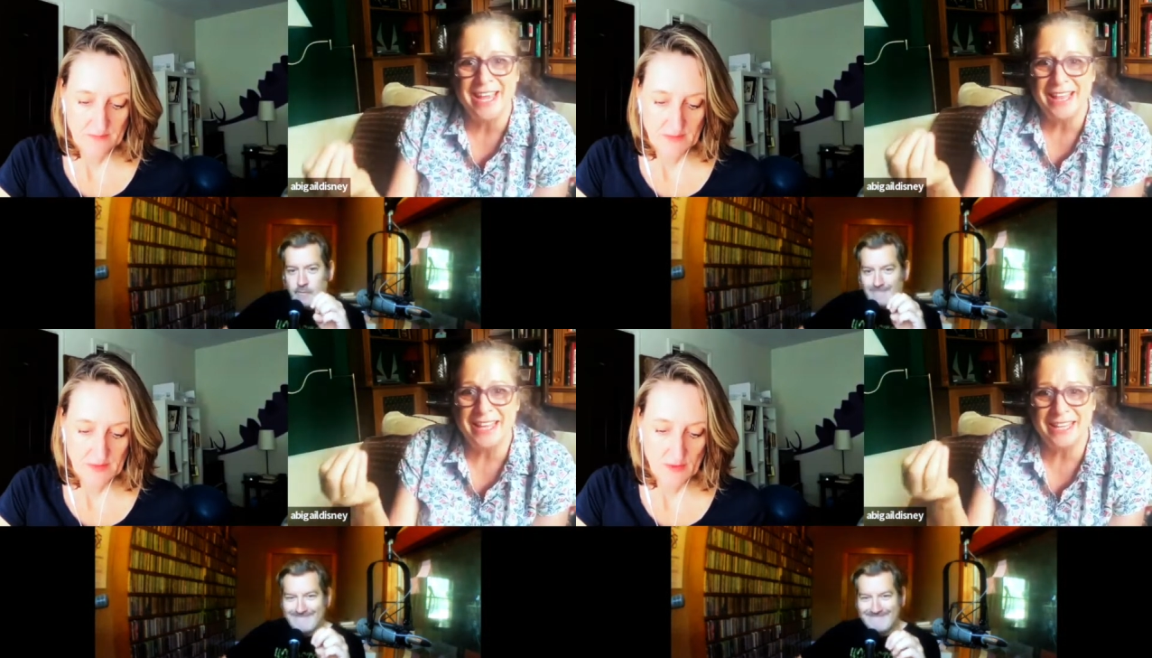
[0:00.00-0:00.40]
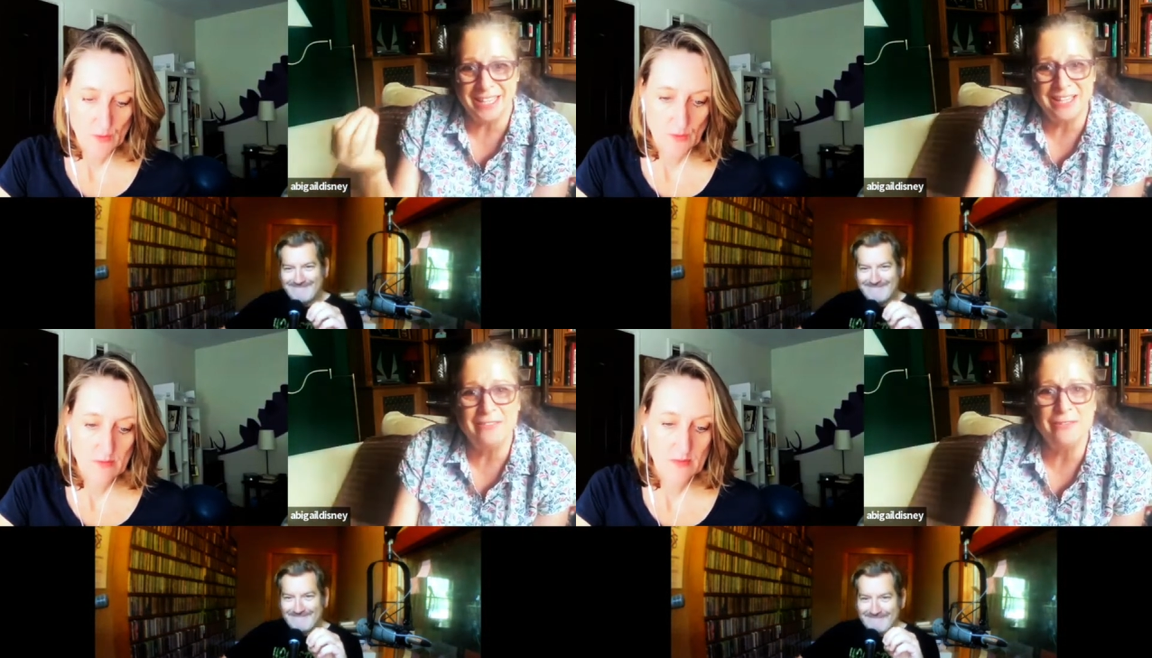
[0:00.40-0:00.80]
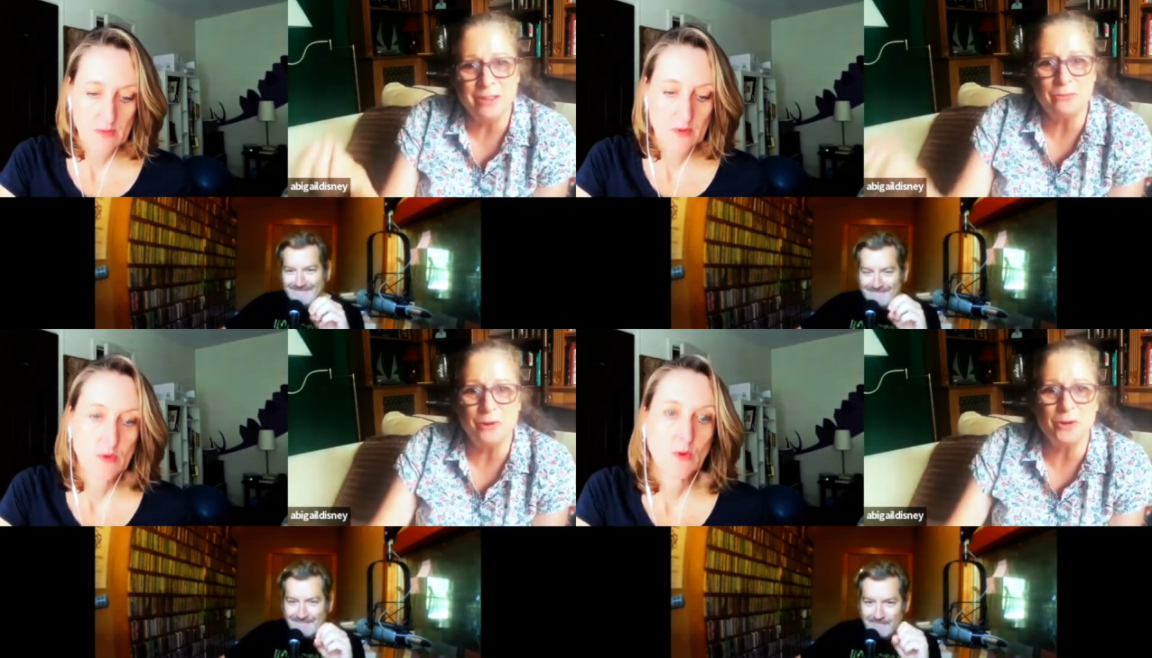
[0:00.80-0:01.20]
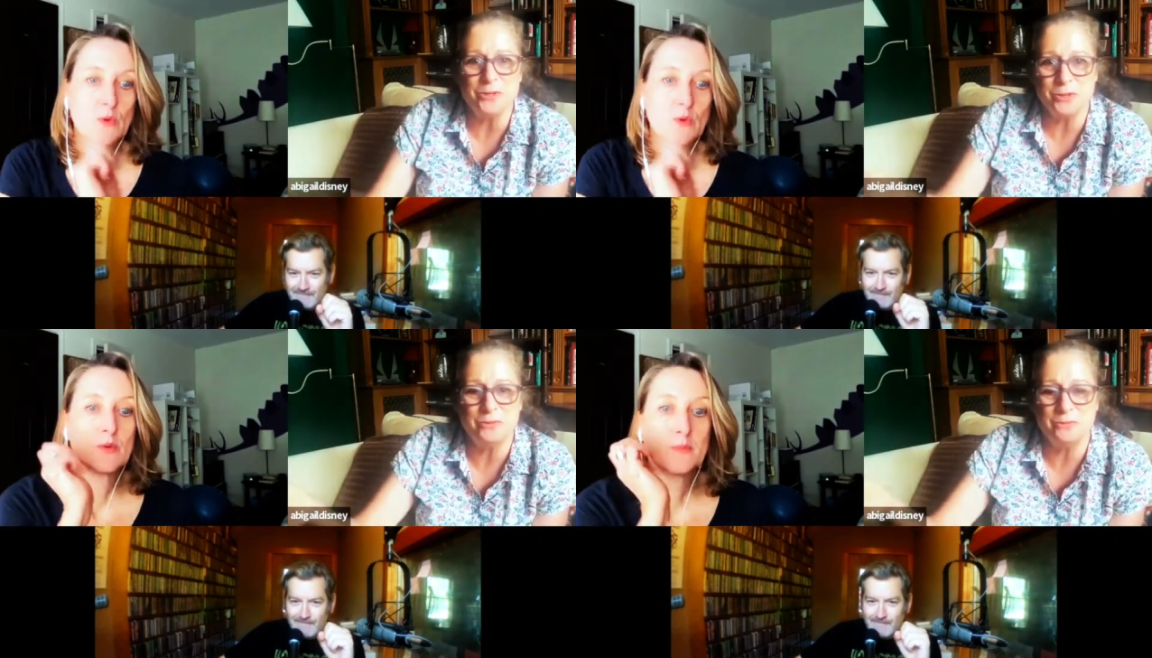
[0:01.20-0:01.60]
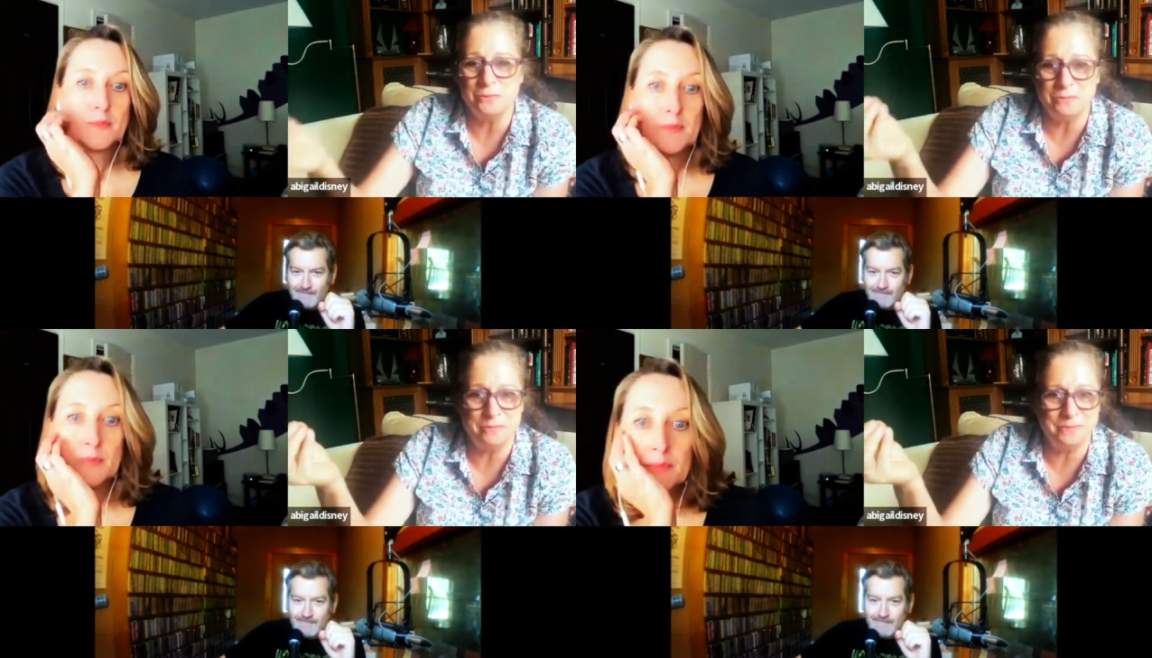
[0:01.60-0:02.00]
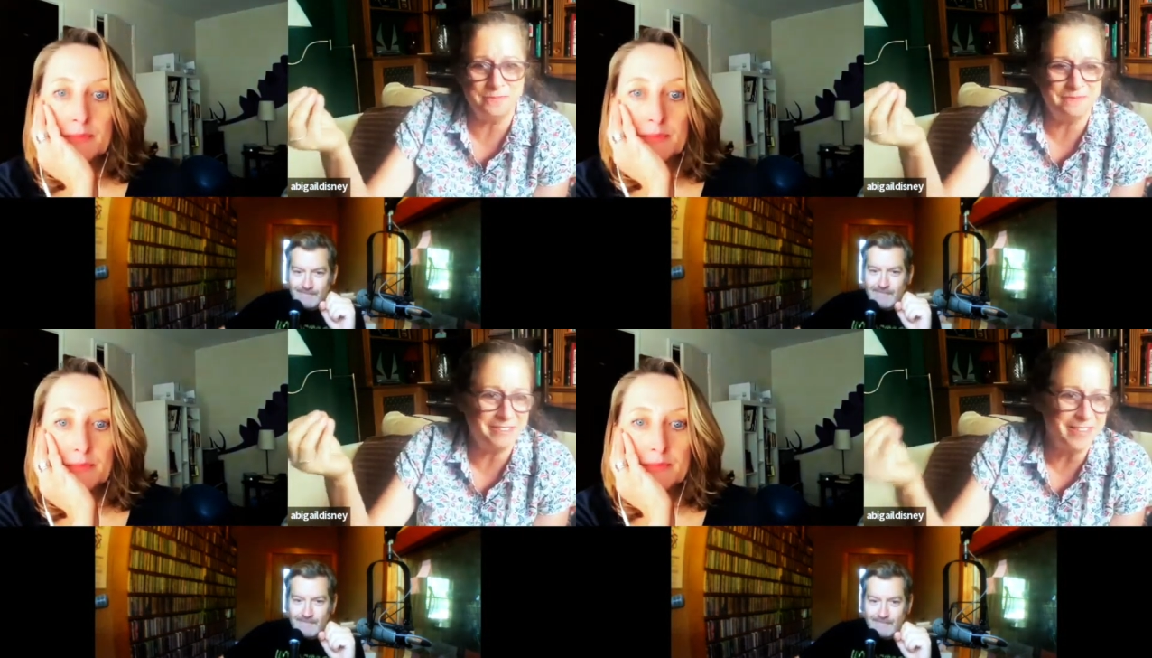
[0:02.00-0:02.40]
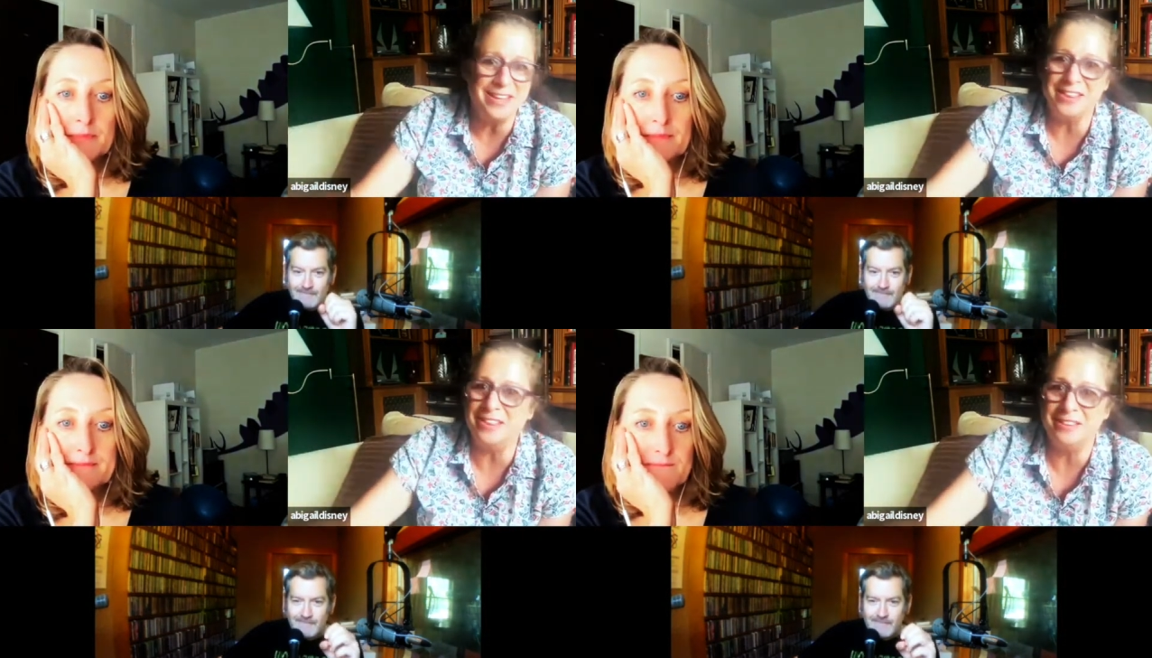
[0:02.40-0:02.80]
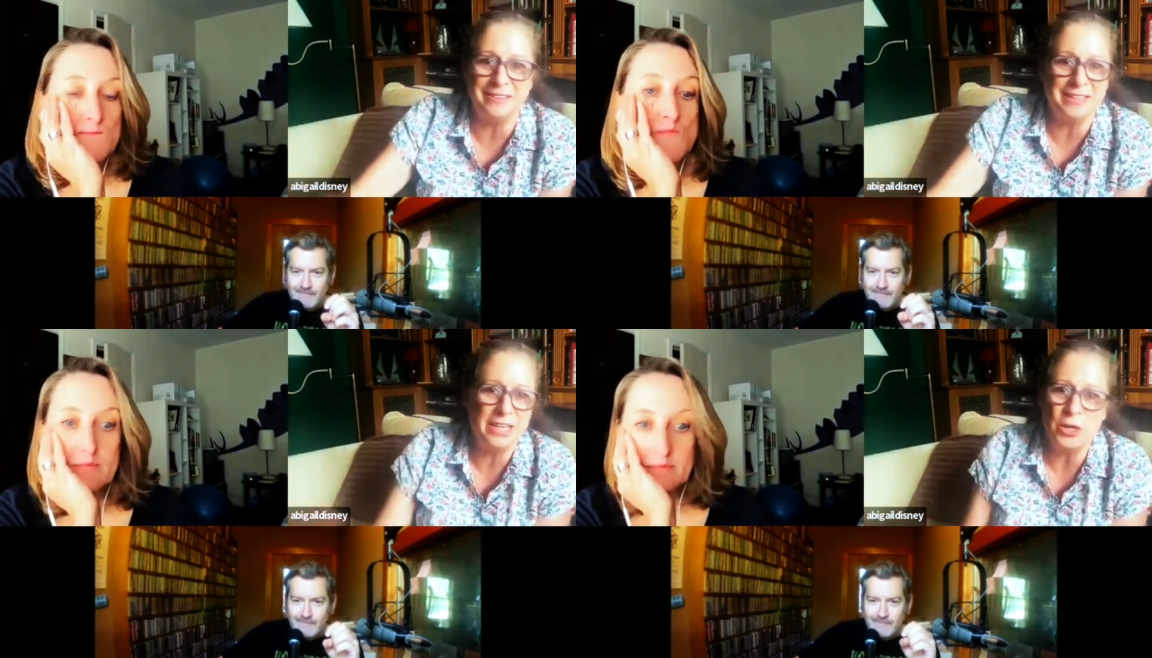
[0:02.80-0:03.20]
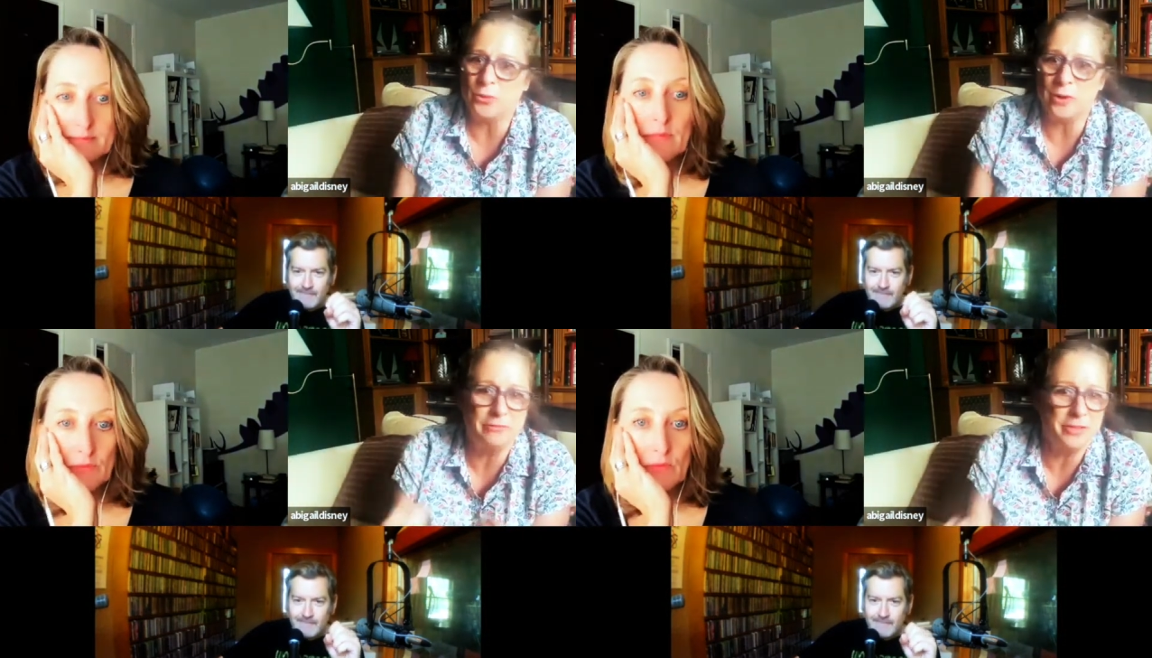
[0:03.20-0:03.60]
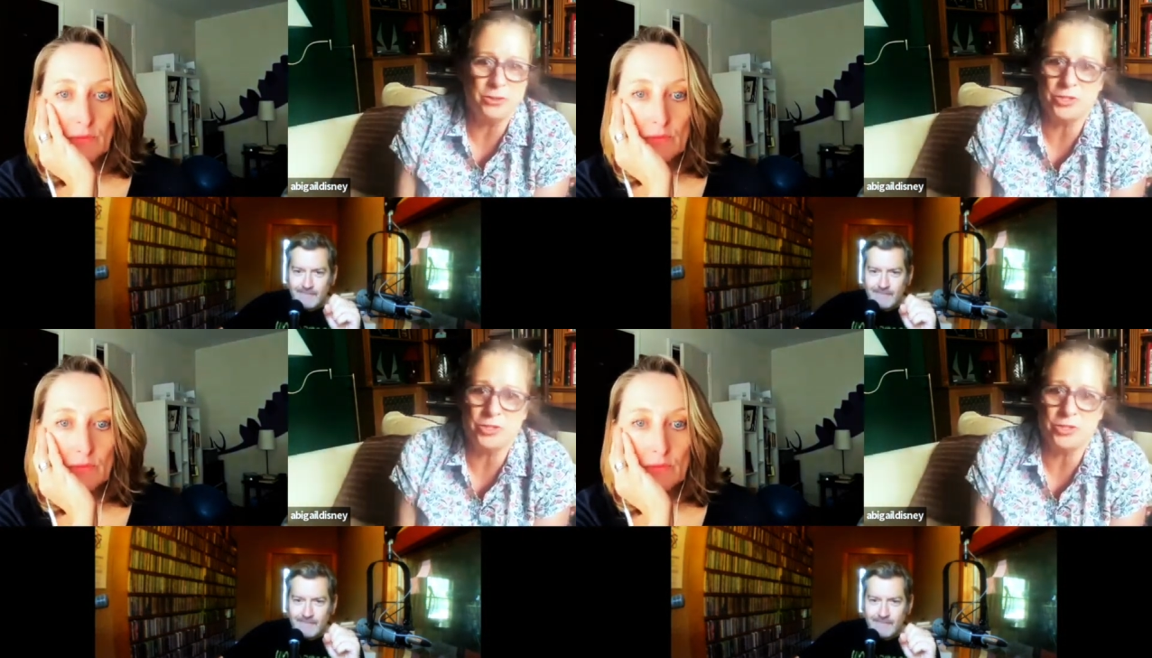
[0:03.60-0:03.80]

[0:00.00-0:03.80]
Speaker 1: that even the workers who think, you know, of their